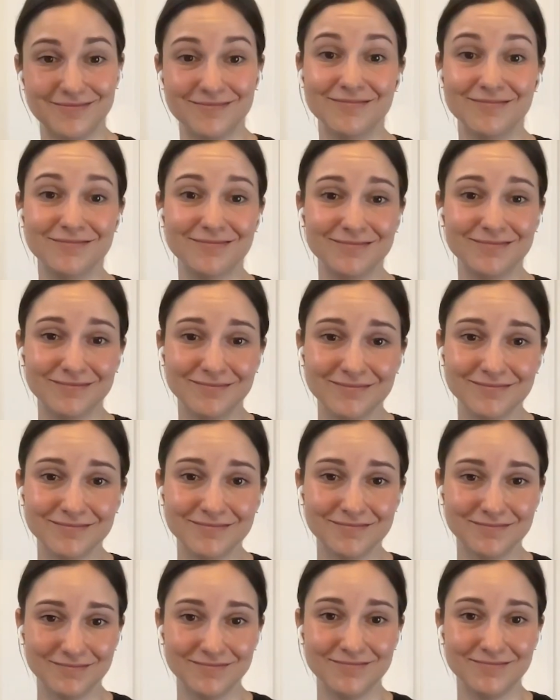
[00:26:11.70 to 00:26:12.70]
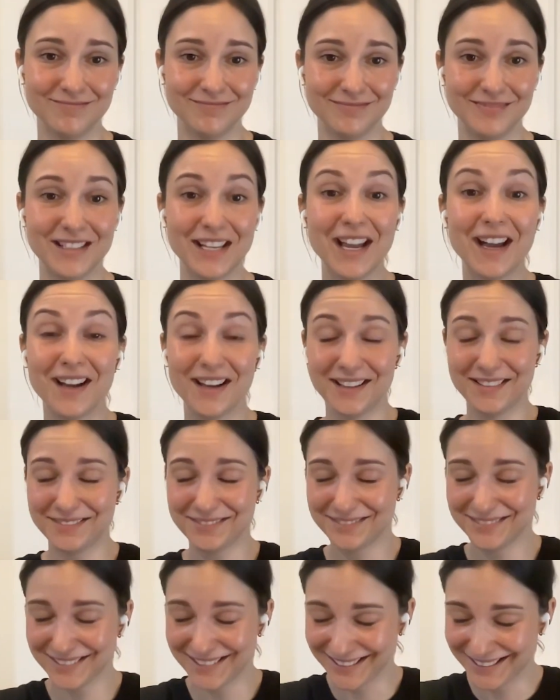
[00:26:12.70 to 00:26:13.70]
Hmm. Yeah,
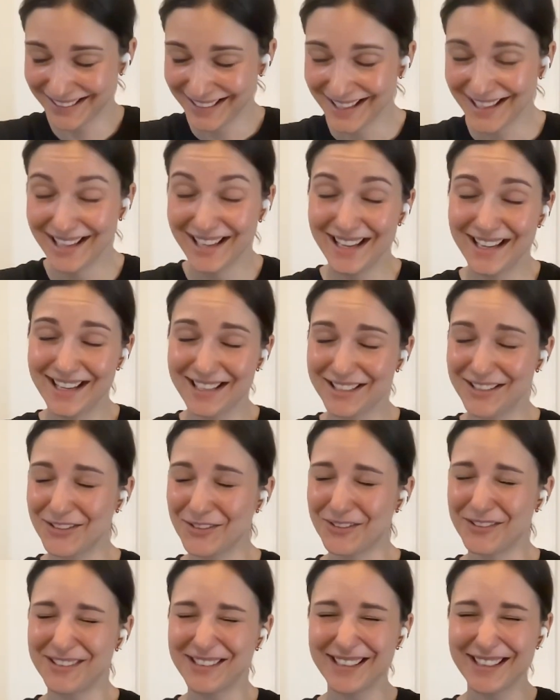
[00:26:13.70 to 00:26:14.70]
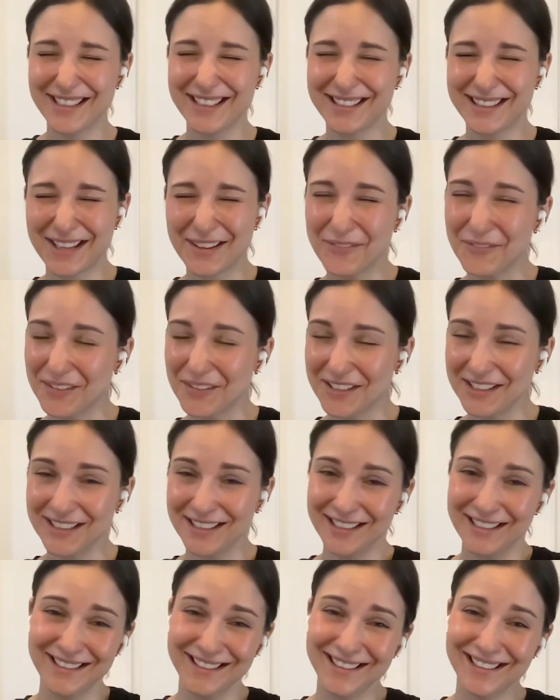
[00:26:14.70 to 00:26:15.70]
I totally get that
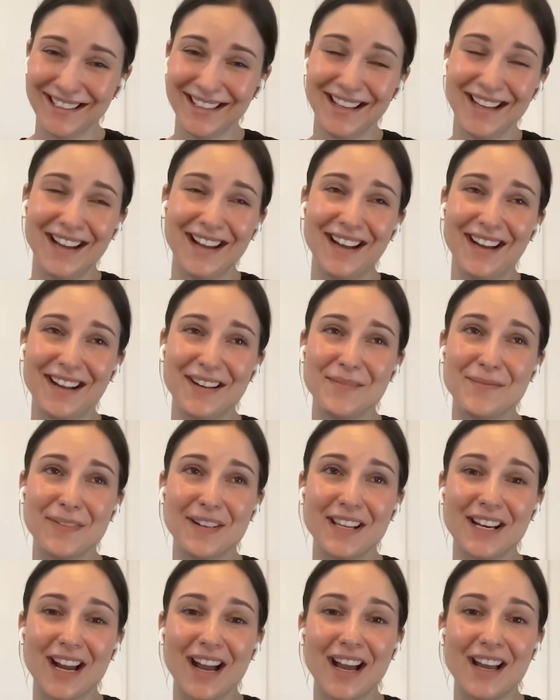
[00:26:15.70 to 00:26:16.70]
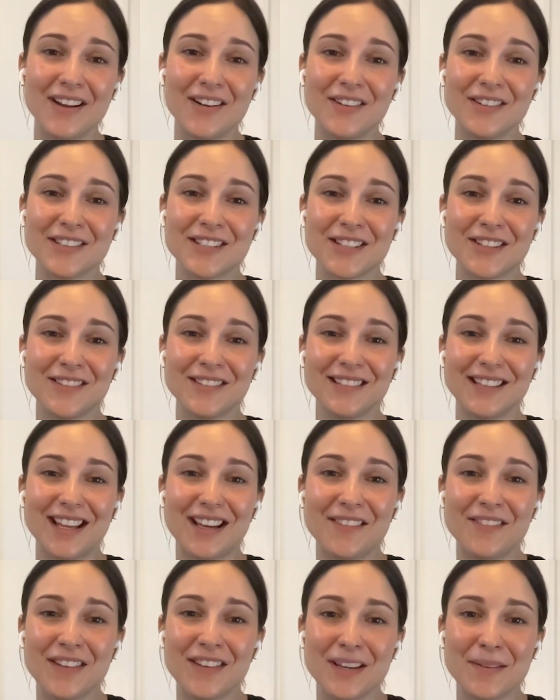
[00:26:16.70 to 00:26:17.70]
feeling. But I also
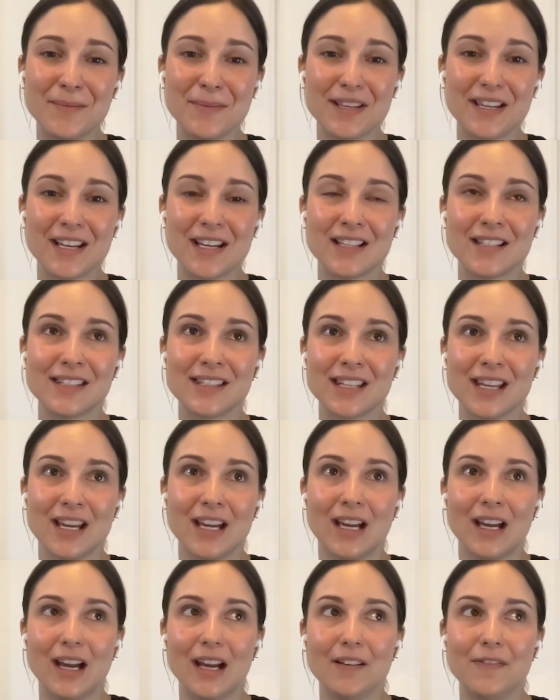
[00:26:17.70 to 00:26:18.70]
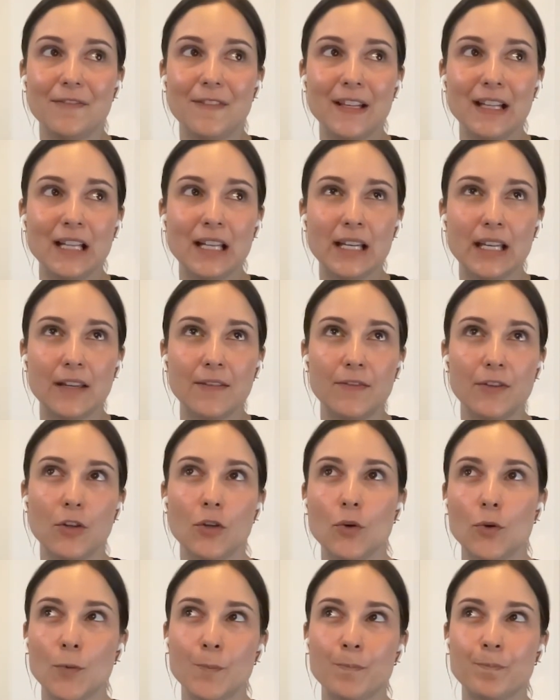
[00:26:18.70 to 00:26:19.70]
love it because I feel like if
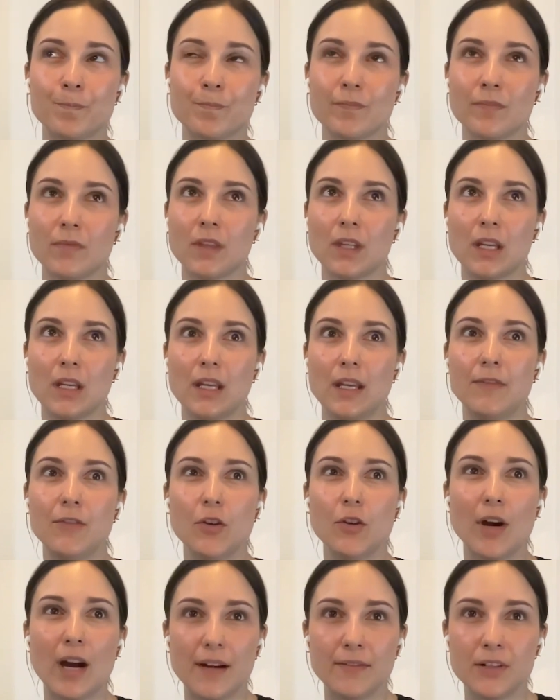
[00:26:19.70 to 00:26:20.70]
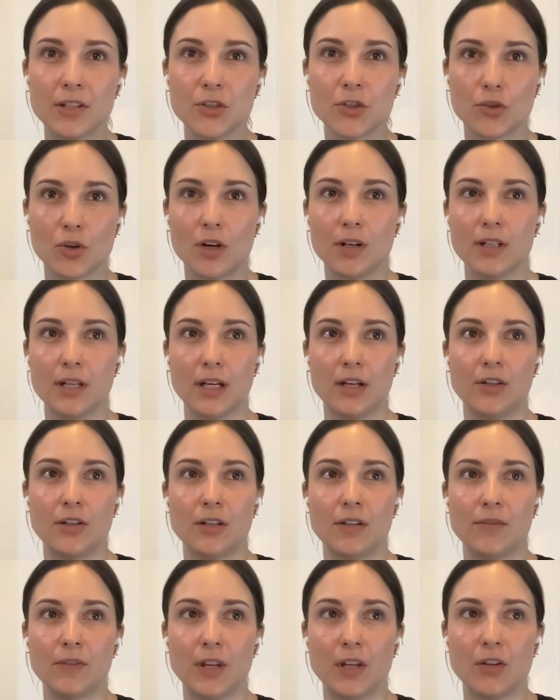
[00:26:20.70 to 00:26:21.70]
you have this strong
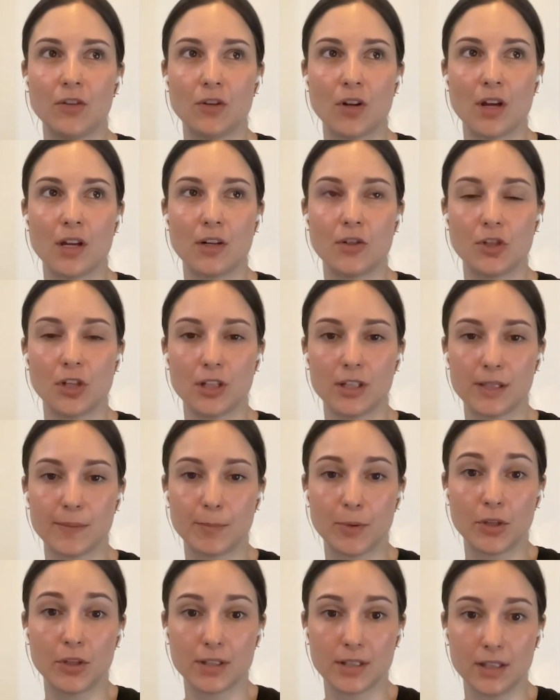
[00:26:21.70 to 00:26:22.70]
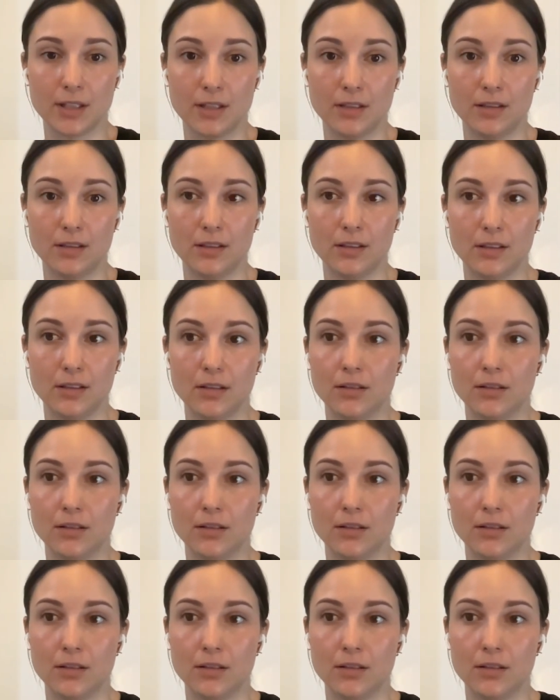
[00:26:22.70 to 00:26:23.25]
narrative that you're not a jealous person,